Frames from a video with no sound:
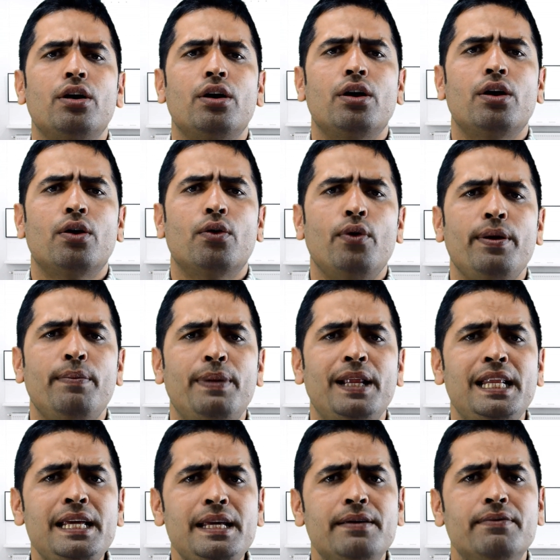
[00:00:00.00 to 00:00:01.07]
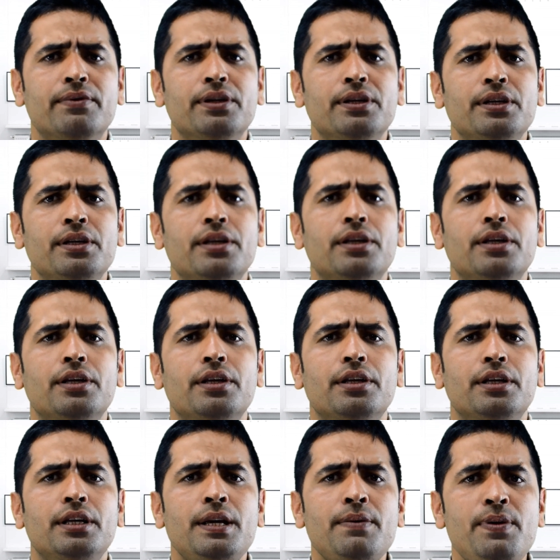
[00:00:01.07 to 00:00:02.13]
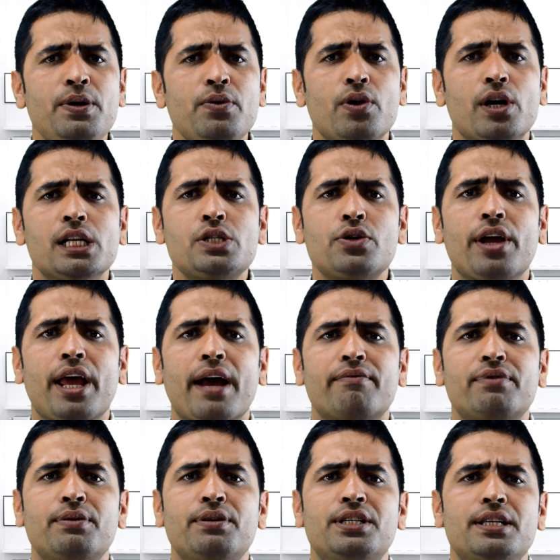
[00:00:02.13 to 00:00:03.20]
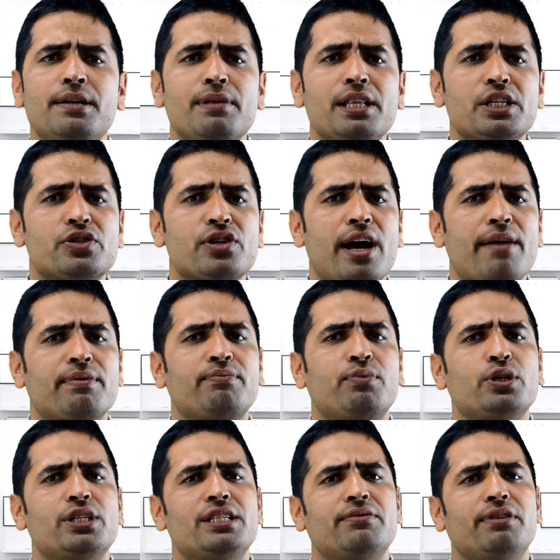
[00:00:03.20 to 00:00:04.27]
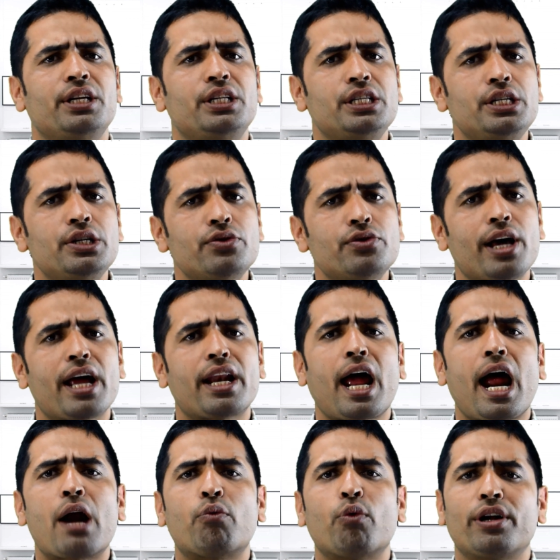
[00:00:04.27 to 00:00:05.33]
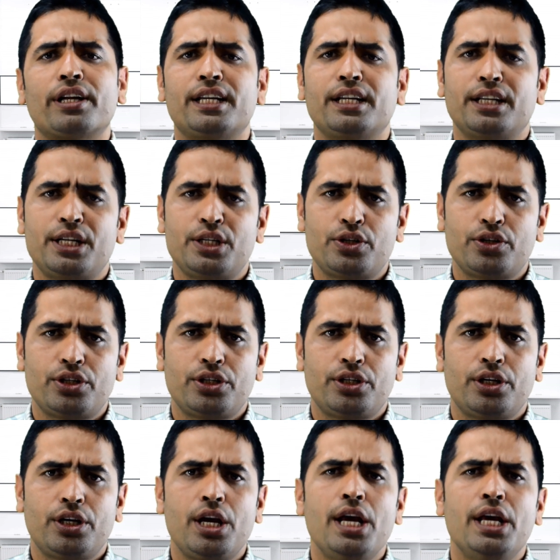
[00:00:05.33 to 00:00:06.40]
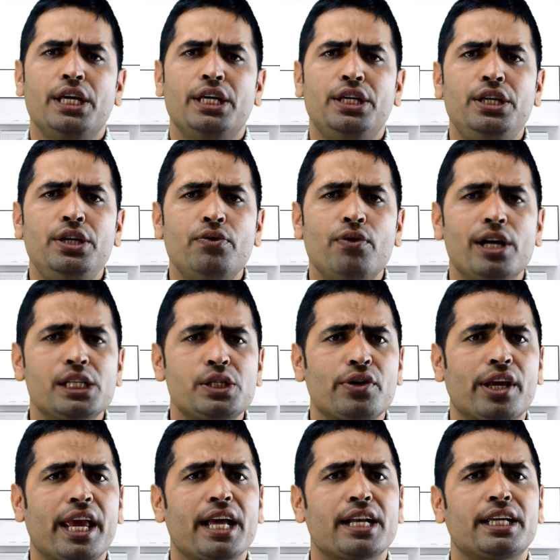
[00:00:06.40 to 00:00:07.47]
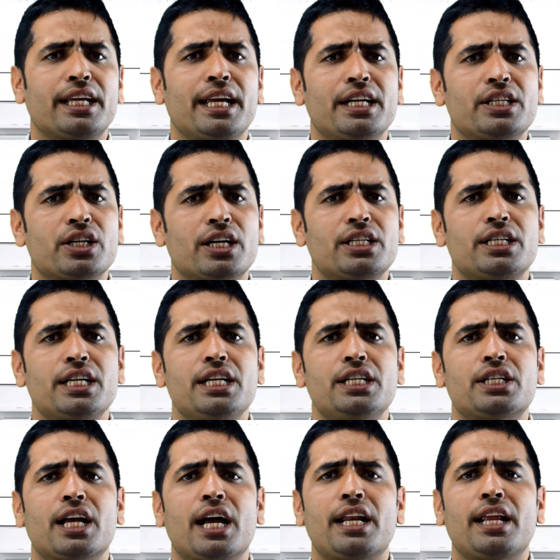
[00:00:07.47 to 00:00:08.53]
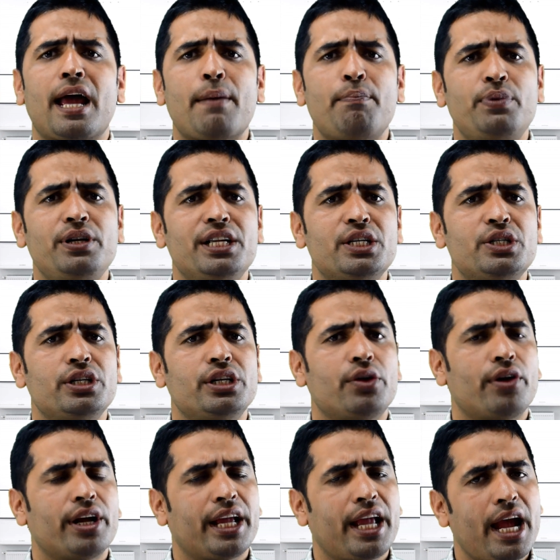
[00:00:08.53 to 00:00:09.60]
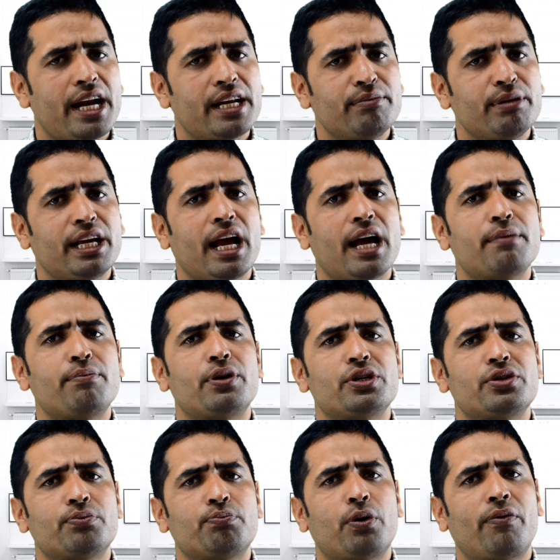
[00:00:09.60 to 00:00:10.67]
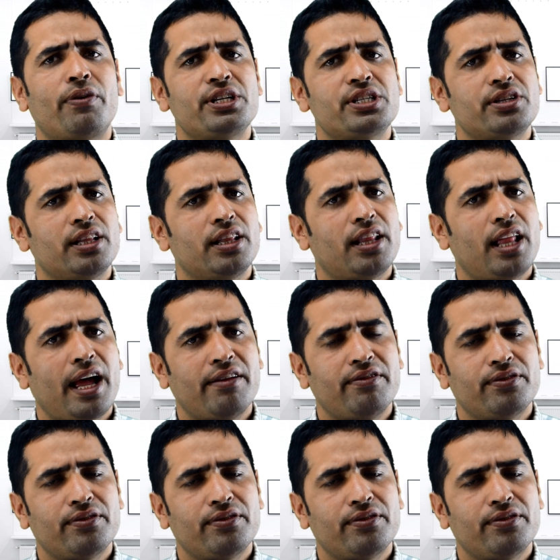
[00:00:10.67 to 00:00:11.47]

We believe if you also have the similar type of positive attitude and hardworking natures, you also can get success and happiness in your academic and professional life.